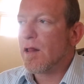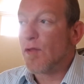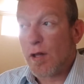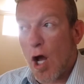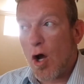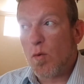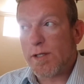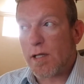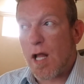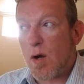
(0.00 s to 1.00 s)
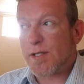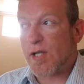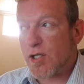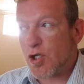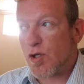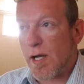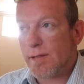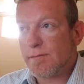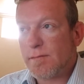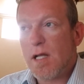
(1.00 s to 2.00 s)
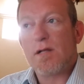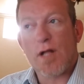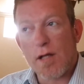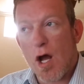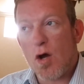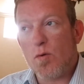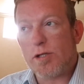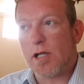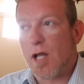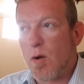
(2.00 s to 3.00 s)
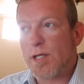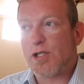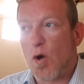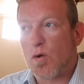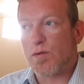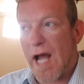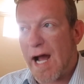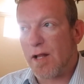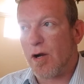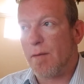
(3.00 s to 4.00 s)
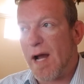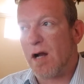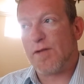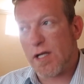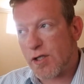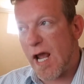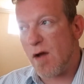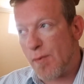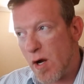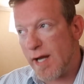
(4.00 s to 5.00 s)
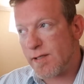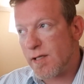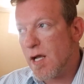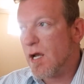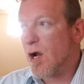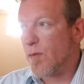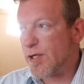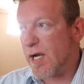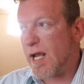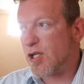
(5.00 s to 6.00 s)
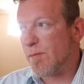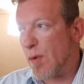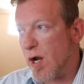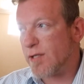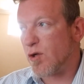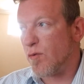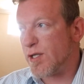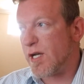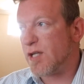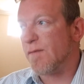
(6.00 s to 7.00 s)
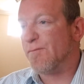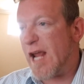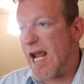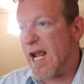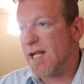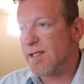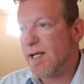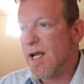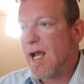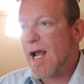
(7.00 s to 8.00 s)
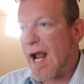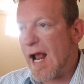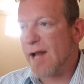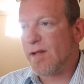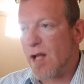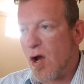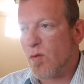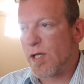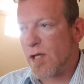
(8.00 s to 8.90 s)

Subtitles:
the loan with the lowest interest rate, the loan with the lowest total dollar amount of discount points, origination points or origination fees, and the loan with the